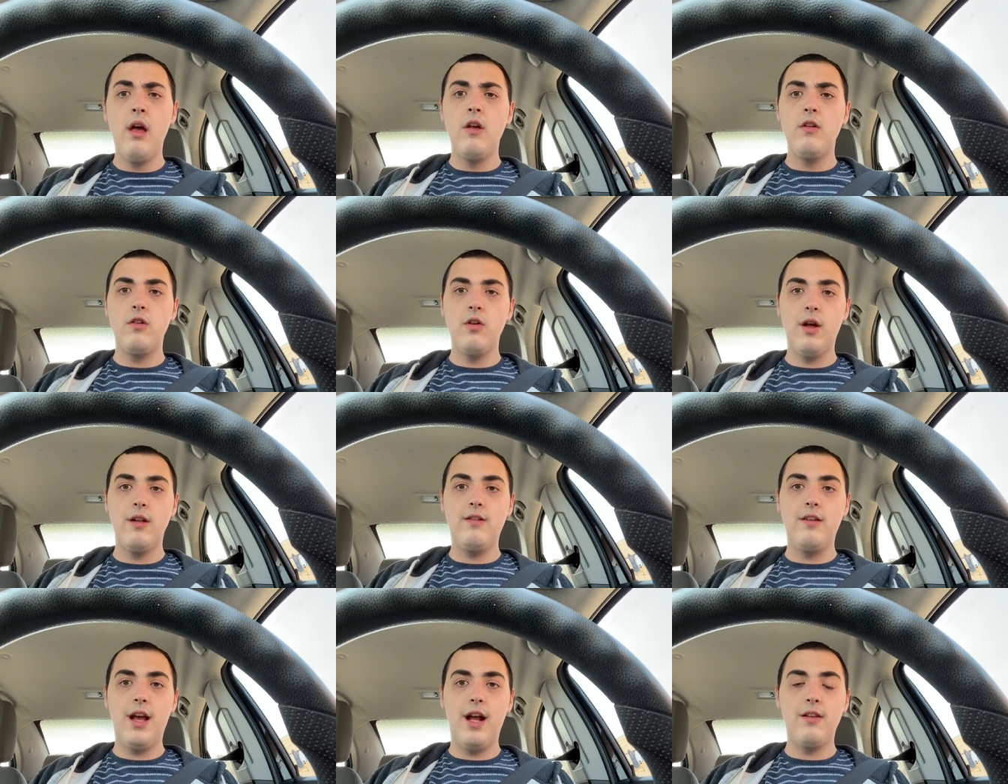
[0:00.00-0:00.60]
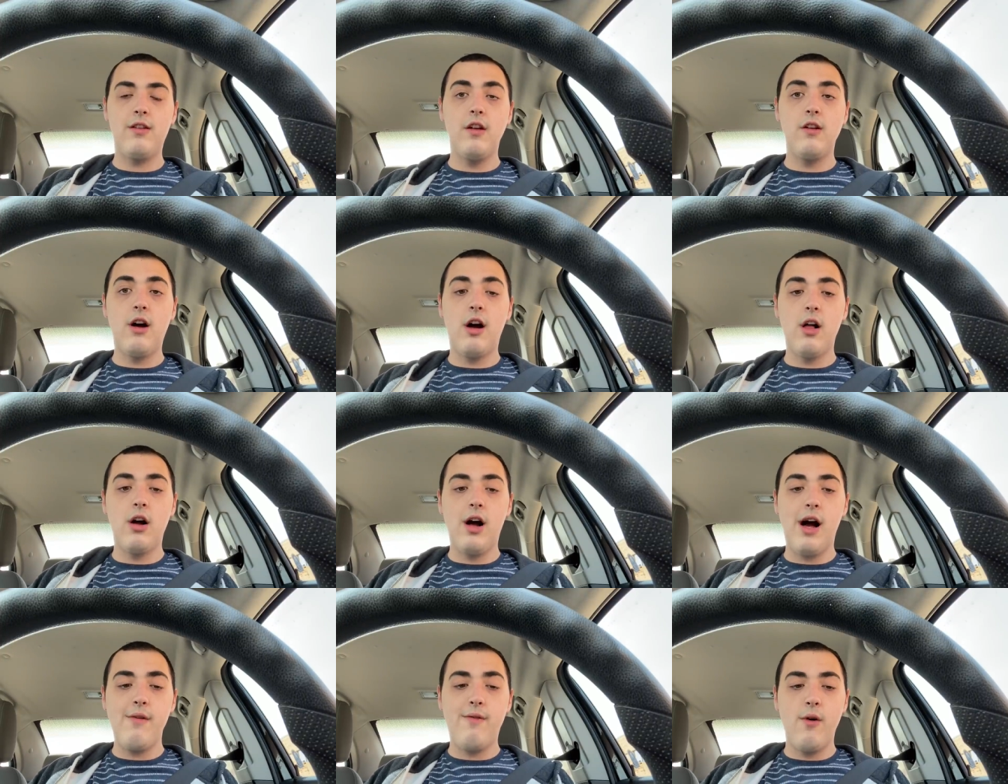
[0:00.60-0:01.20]
So let's say it's a
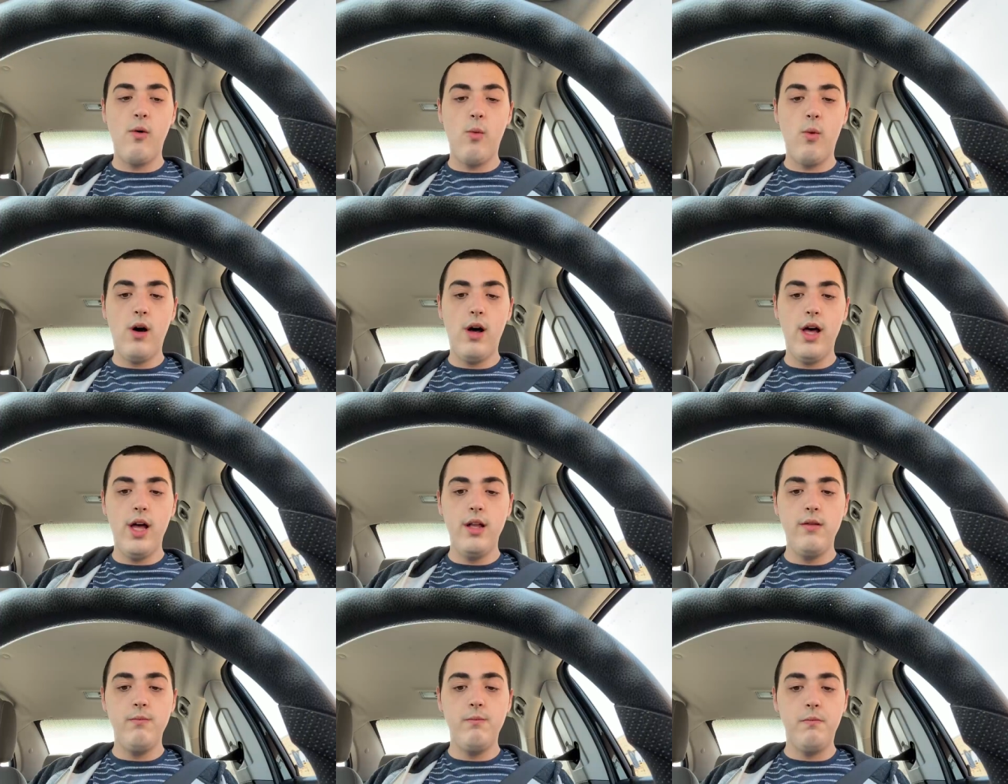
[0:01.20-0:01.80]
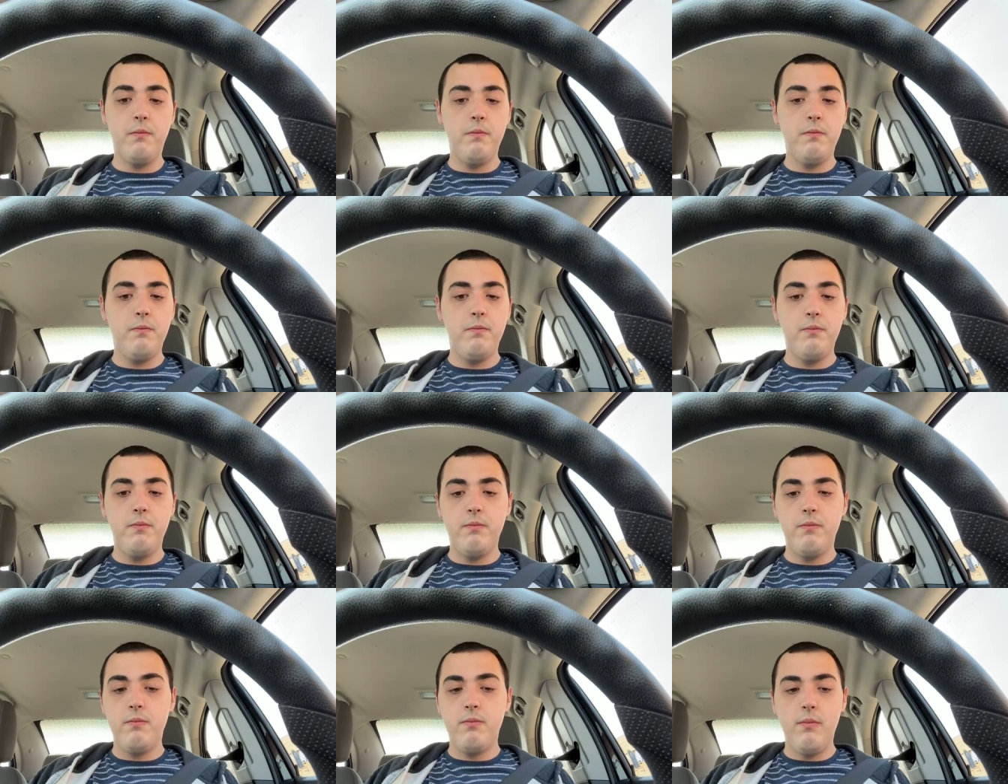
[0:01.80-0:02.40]
dollar off of one,
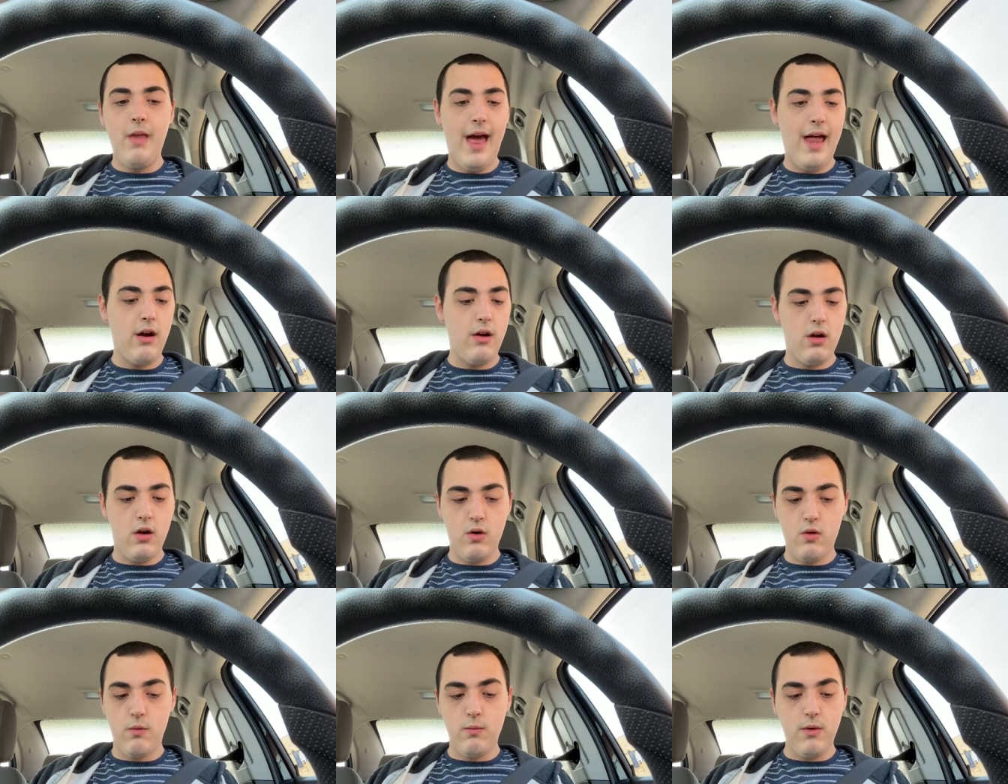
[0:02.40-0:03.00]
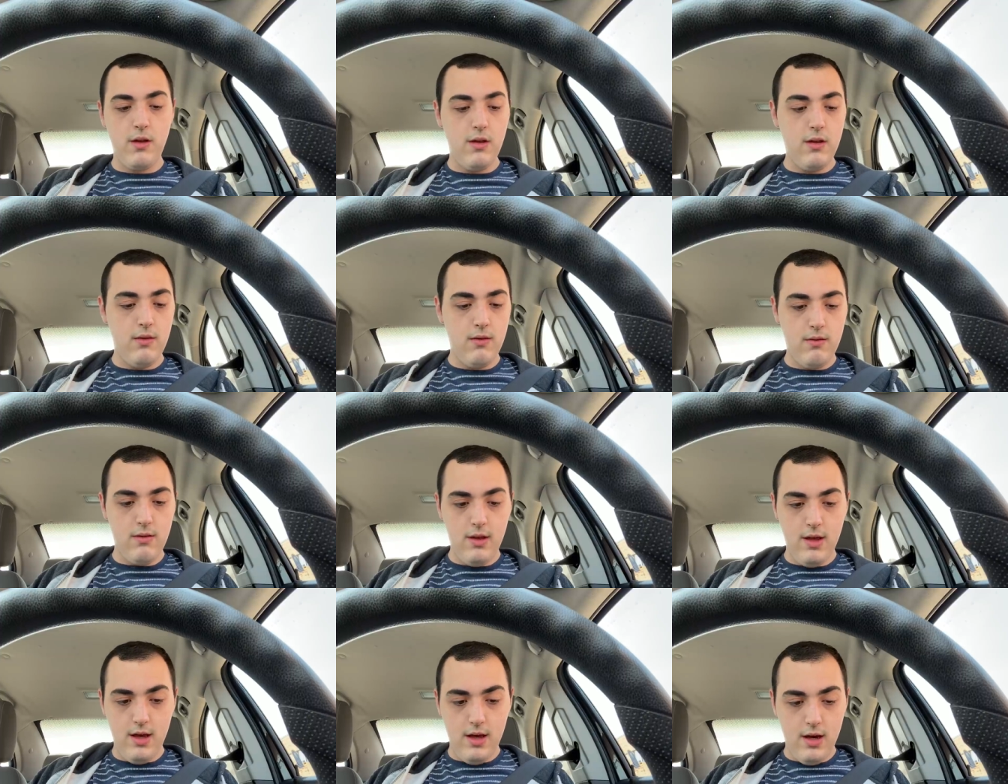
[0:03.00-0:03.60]
I don't know,
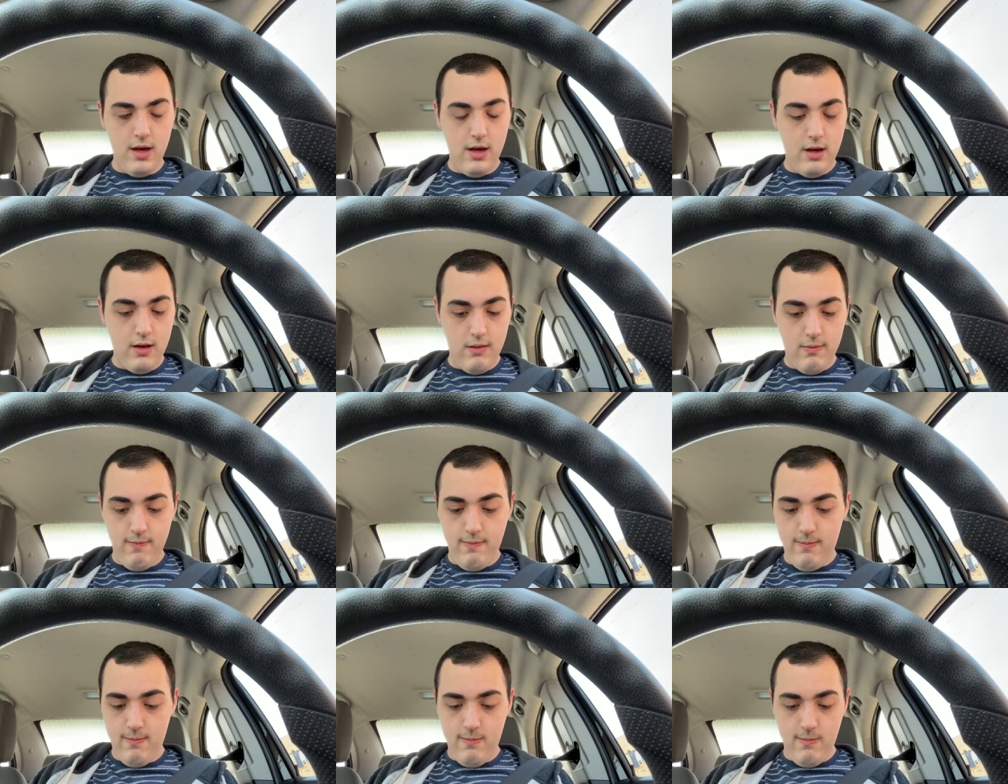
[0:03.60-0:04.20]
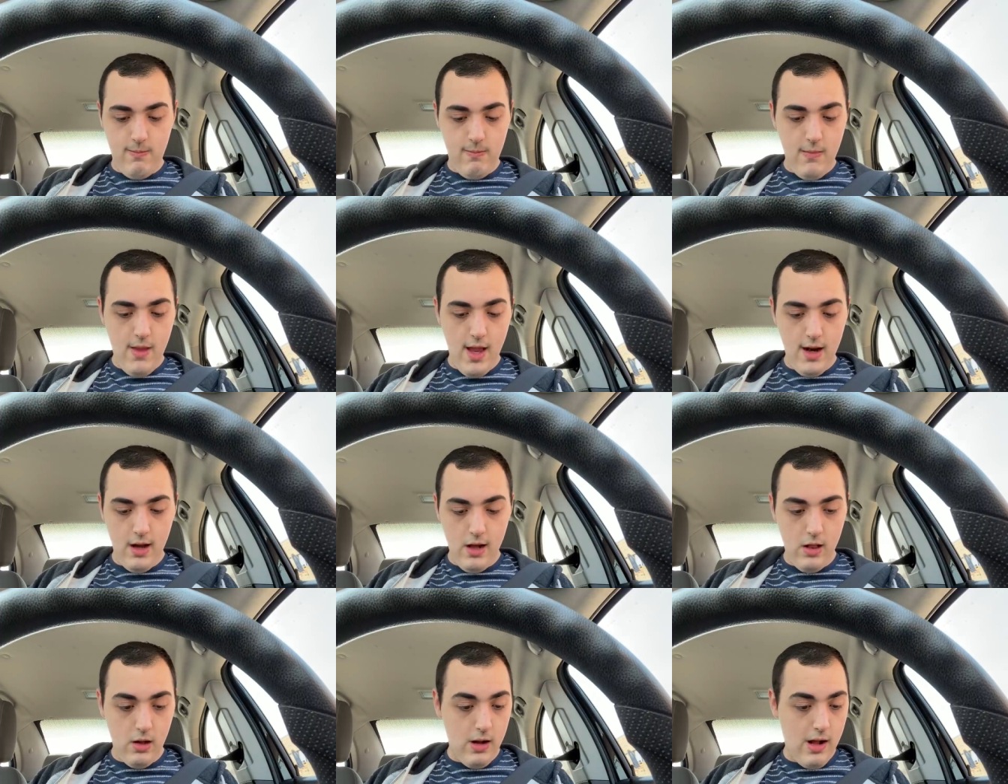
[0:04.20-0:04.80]
uh, a
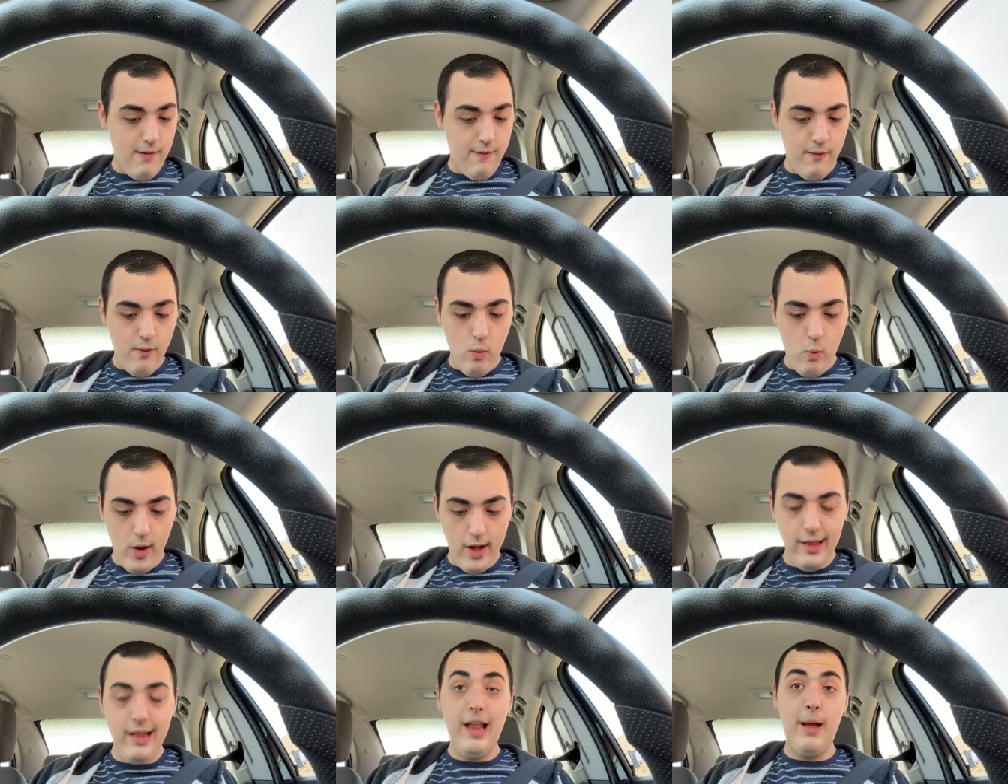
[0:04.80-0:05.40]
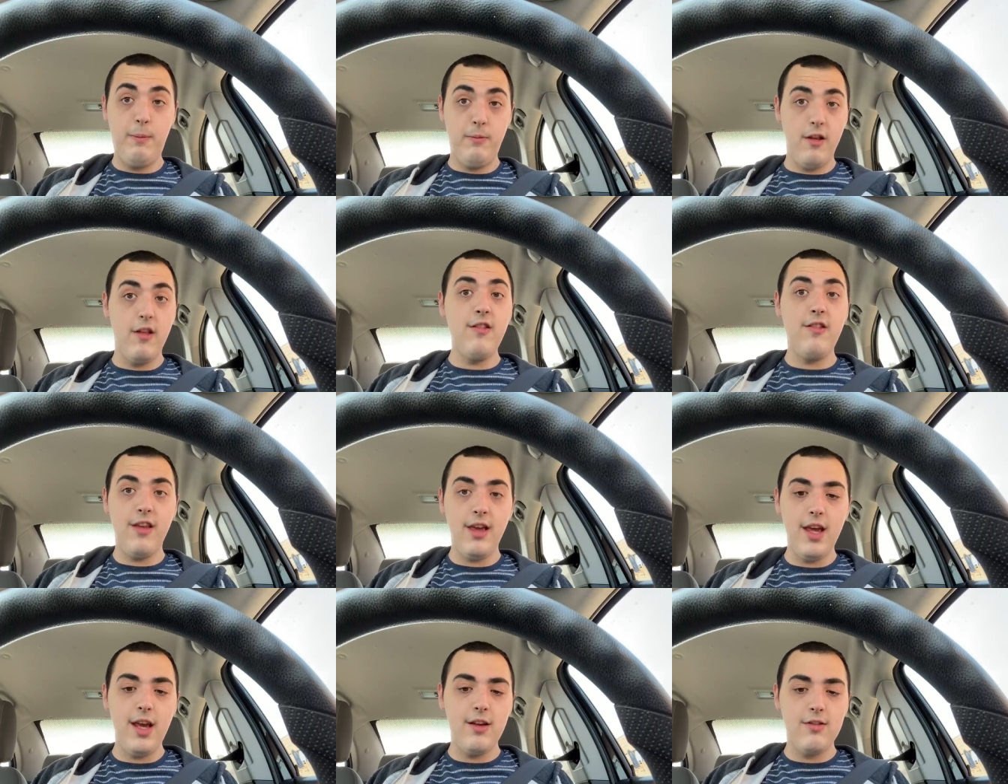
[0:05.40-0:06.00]
dollar off of one Lipton
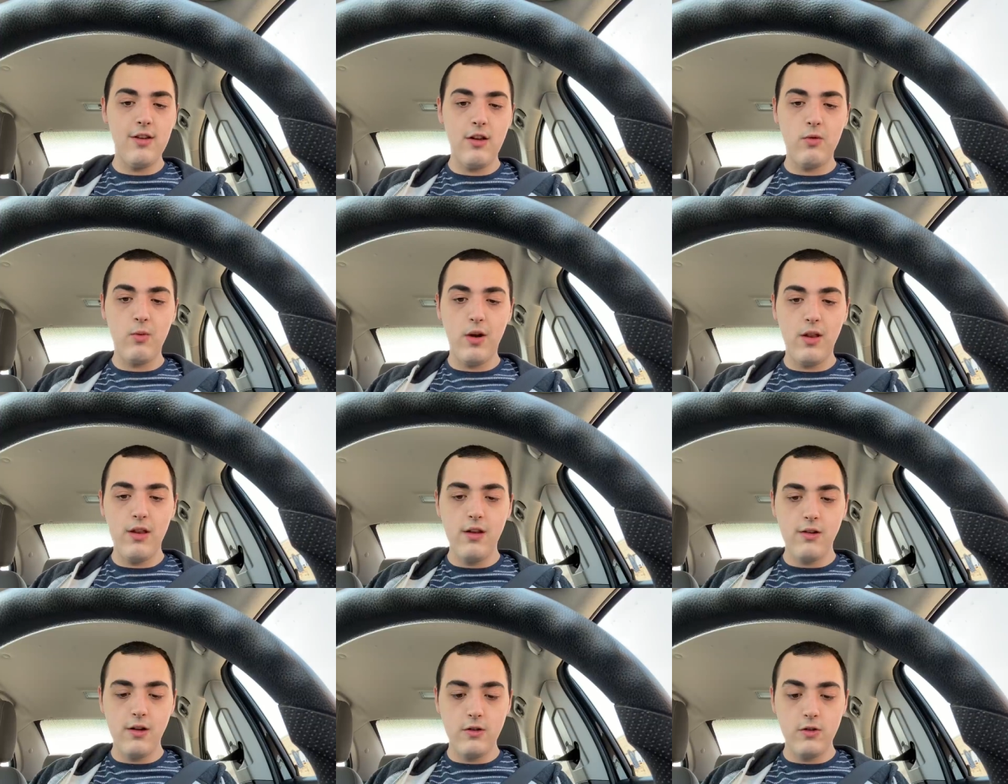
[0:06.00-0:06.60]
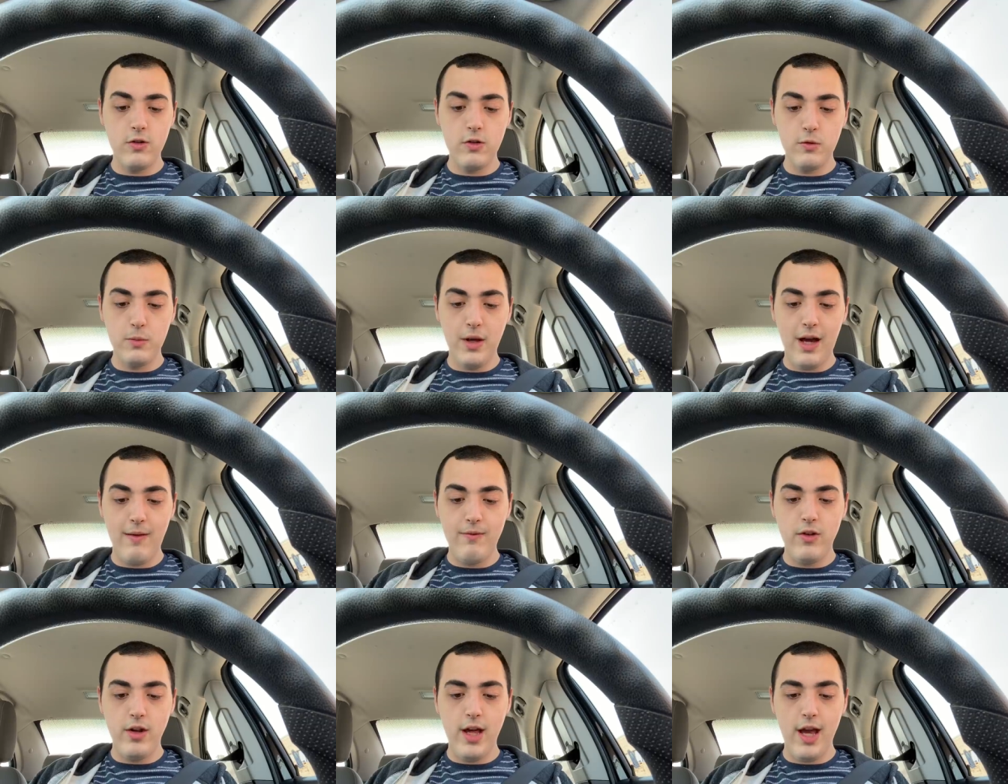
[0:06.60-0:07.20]
tea, because that's one of the digitals we
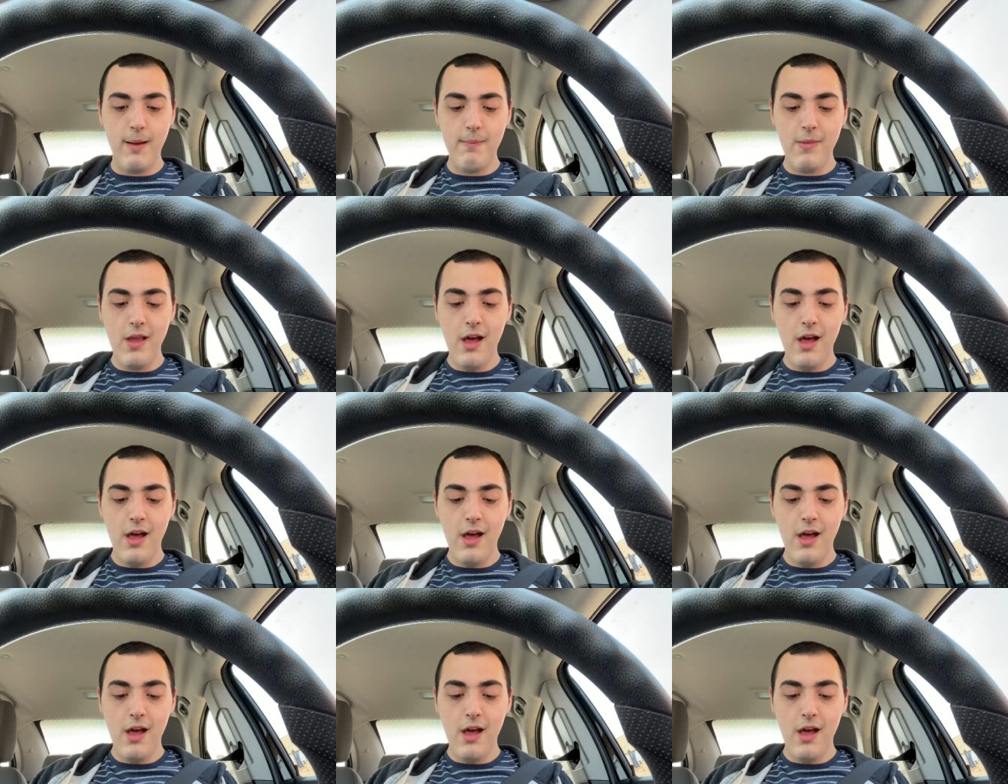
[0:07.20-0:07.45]
have today.